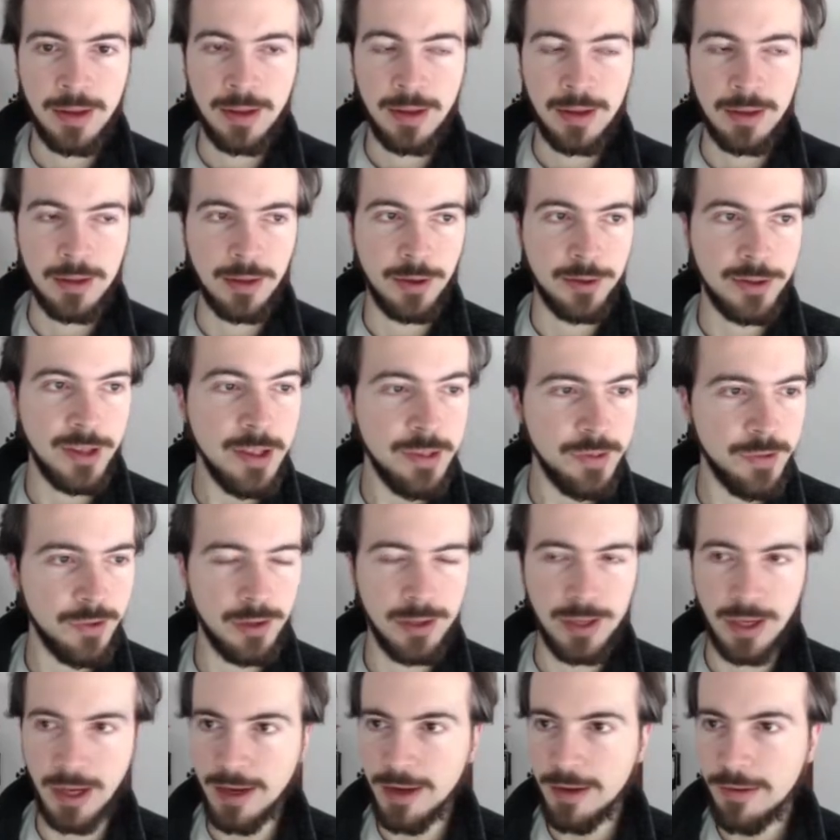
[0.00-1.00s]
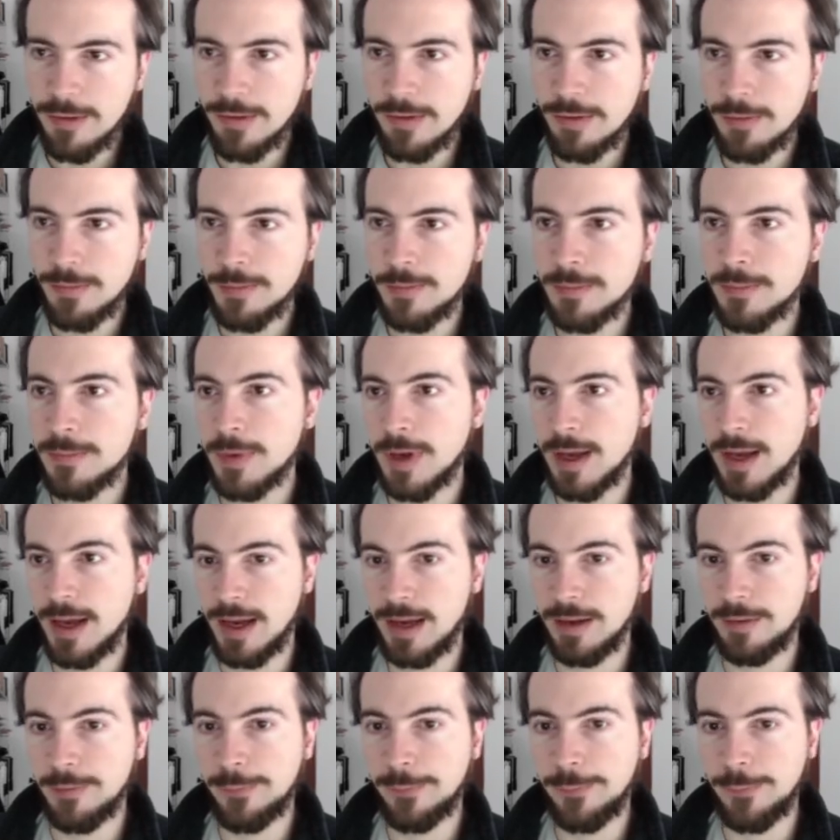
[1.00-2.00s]
Now that's all nice,
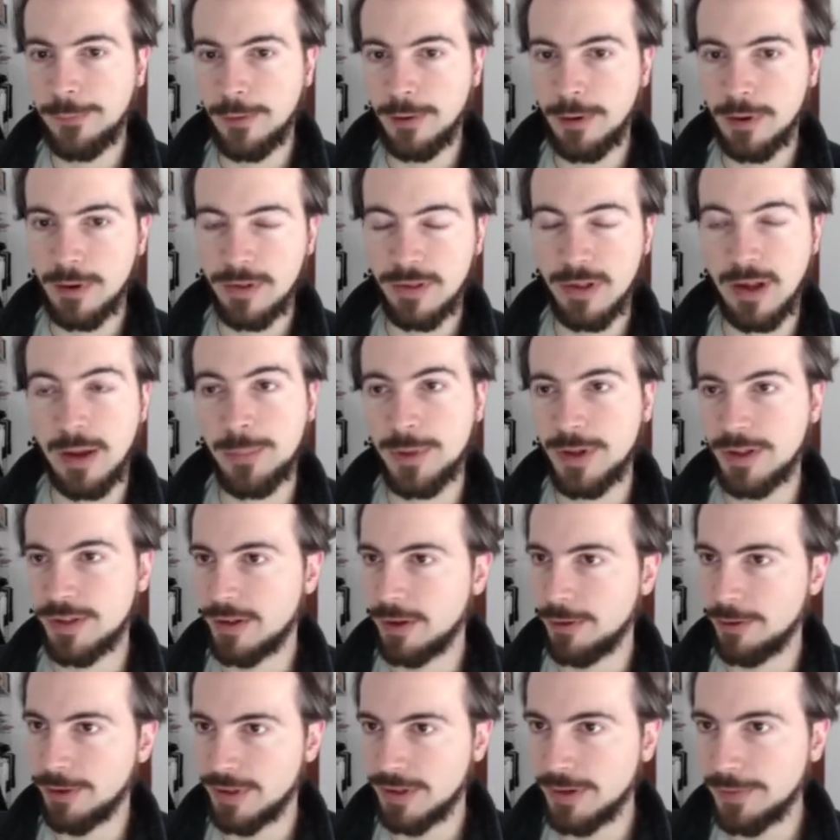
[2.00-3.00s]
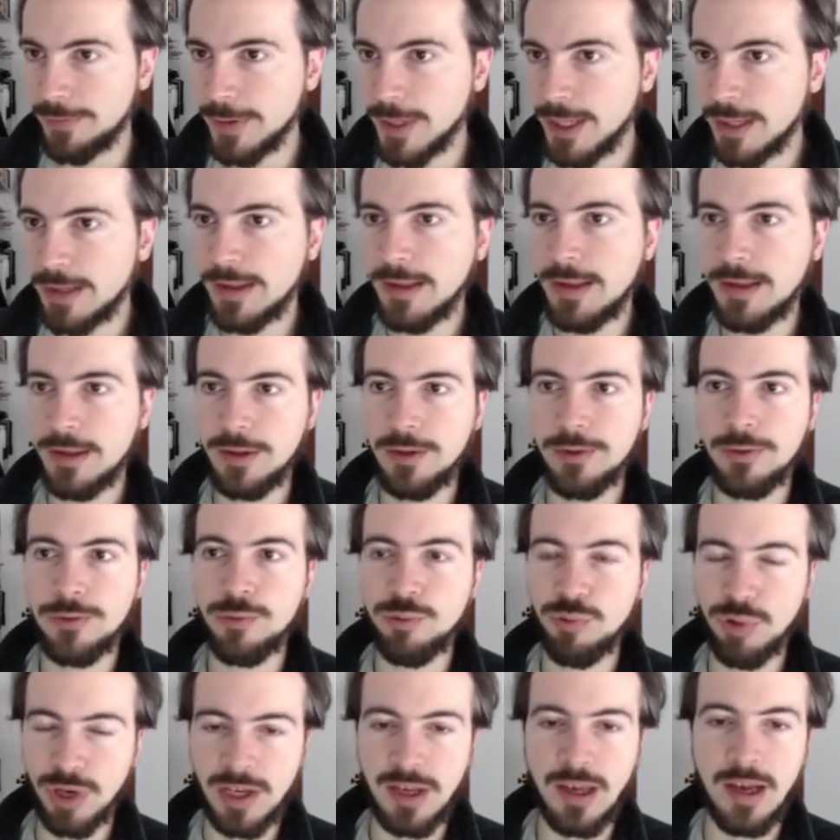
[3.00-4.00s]
and for samples towards infinity you
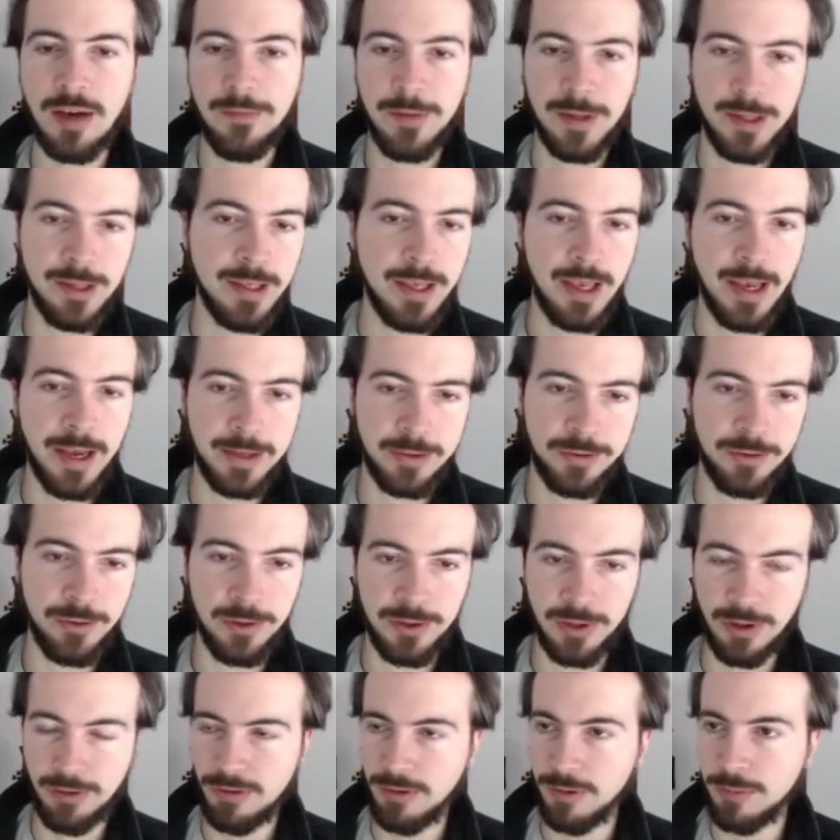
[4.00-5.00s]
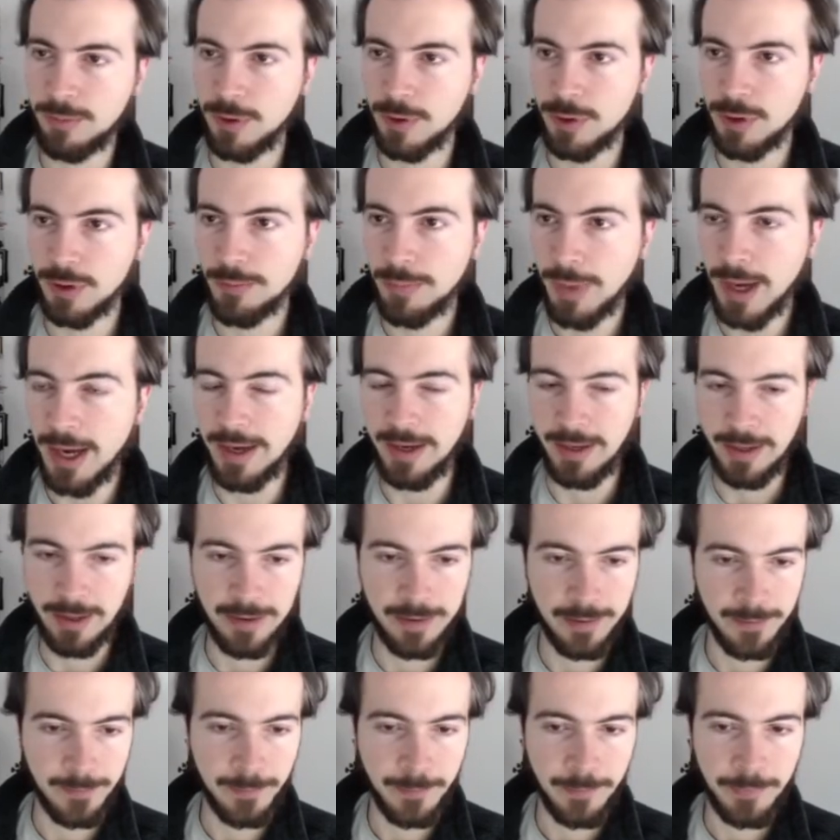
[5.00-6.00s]
recover the actual distribution pi.
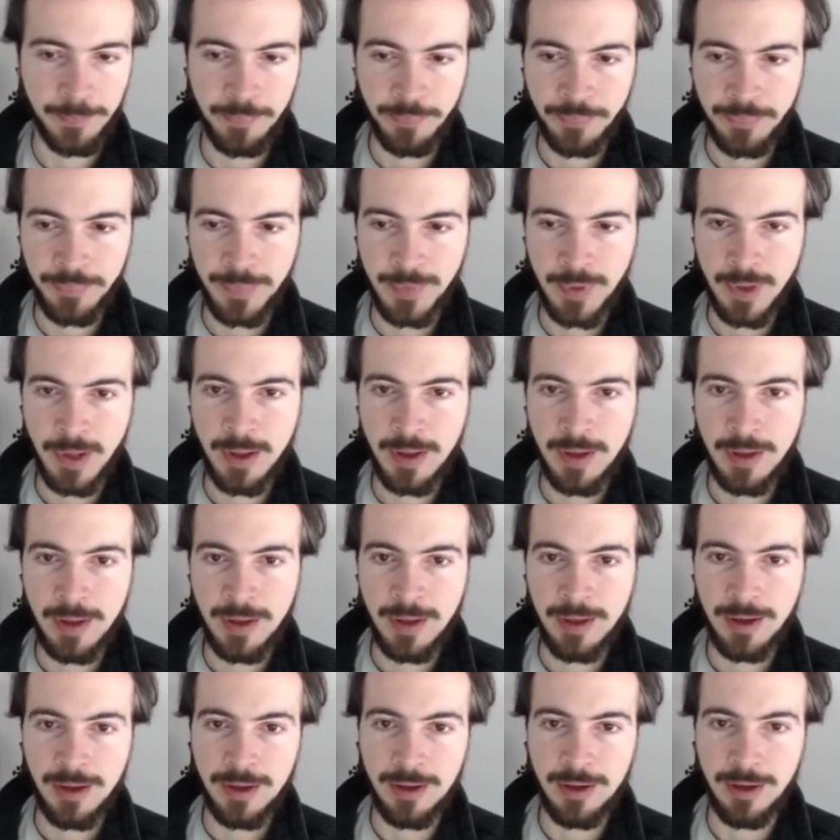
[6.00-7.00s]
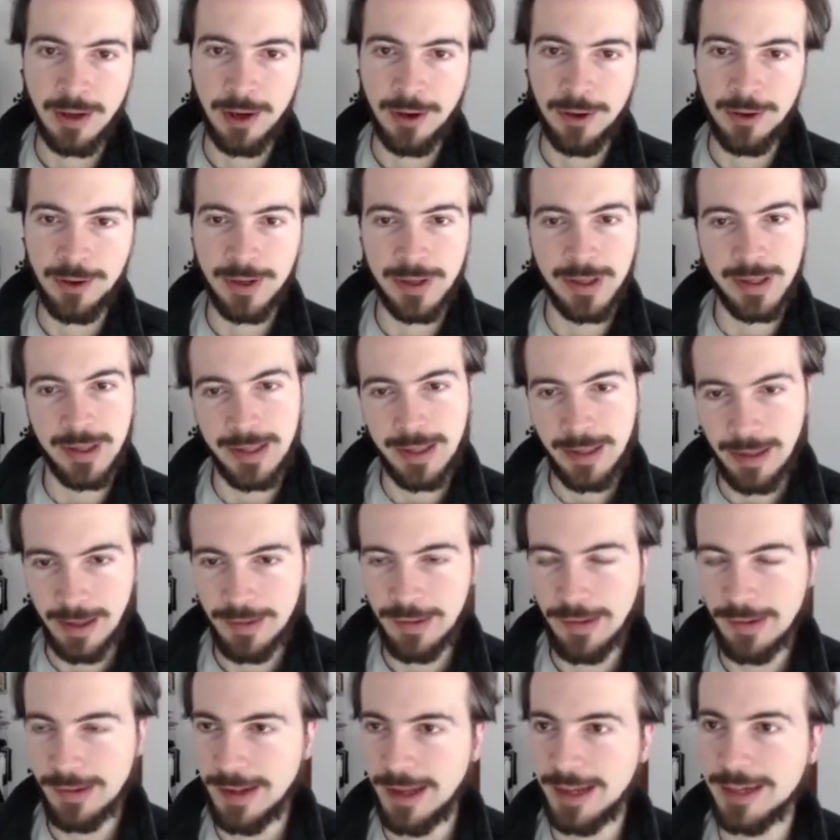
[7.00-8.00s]
Now
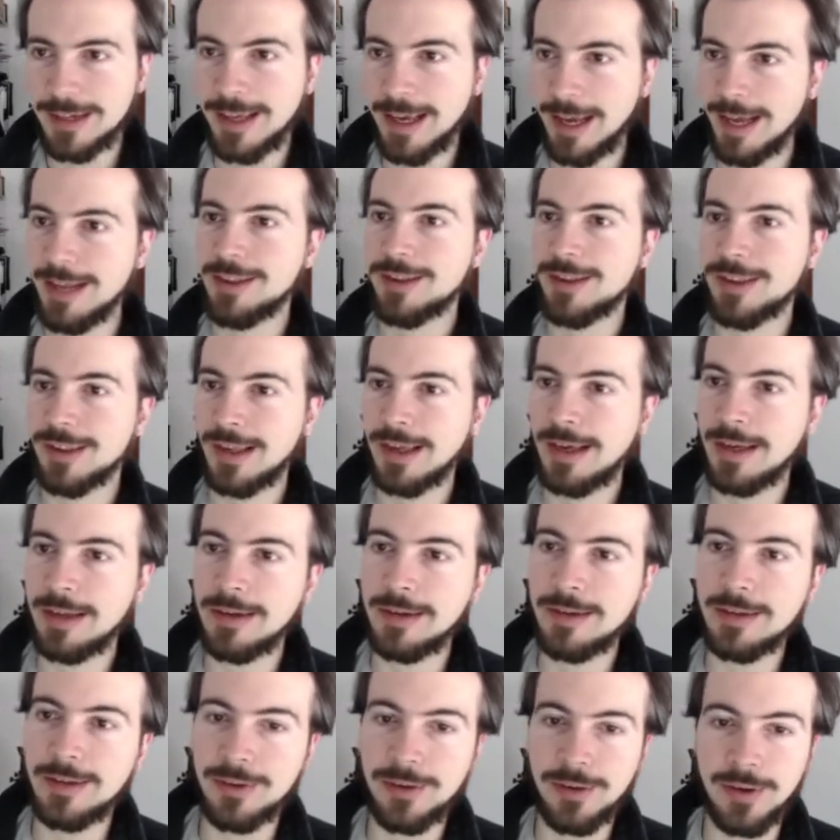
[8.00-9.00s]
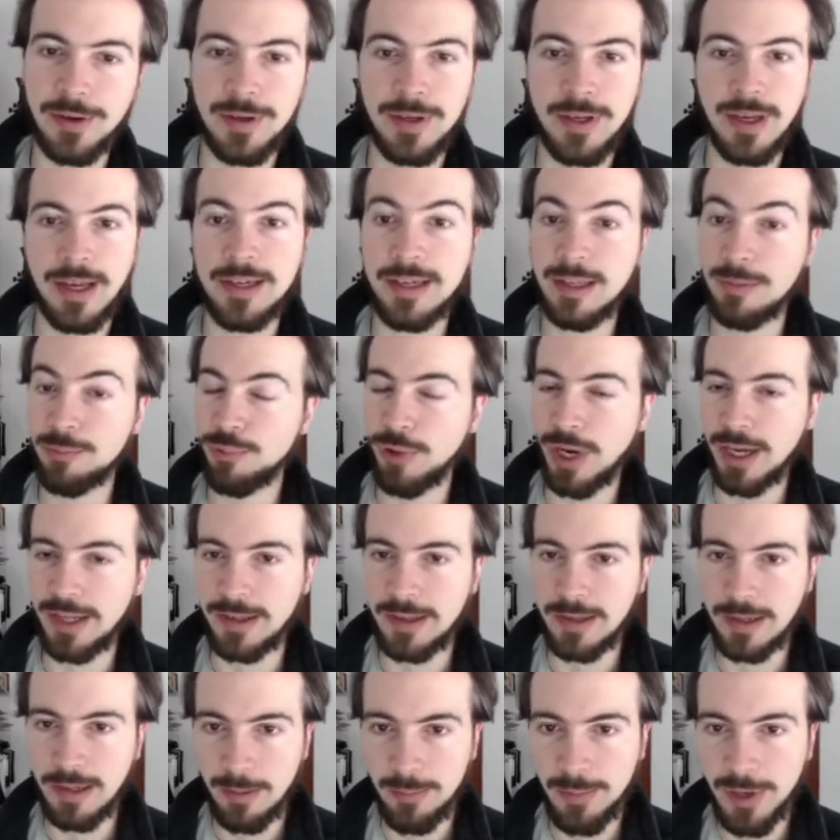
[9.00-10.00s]
here's a slight catch in any
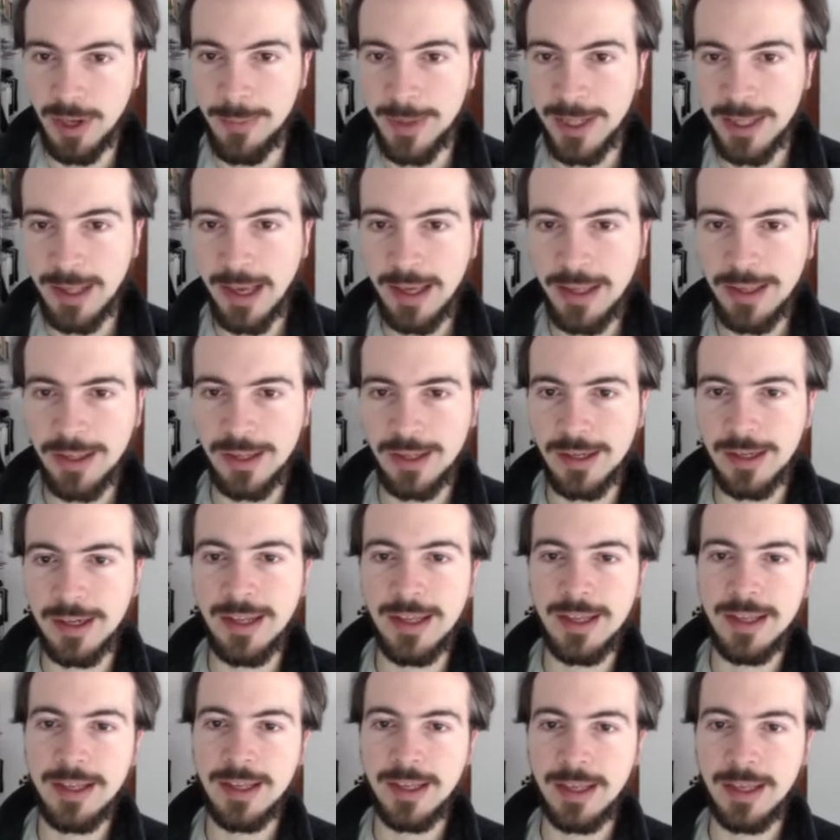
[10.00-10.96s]
practical implementation.